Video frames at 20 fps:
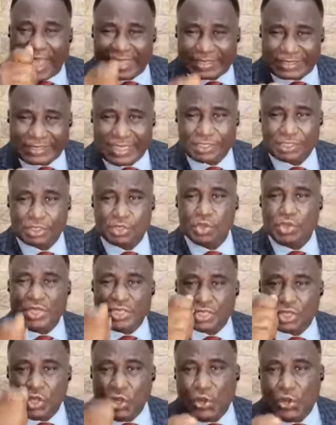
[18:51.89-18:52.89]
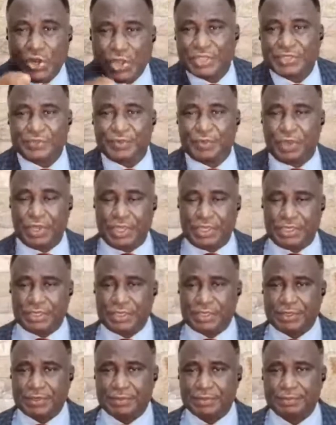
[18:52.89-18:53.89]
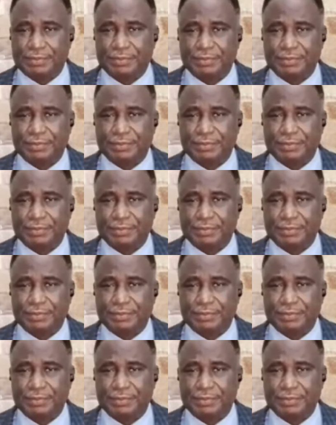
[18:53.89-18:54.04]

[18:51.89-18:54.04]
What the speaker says: access to his glorious voice.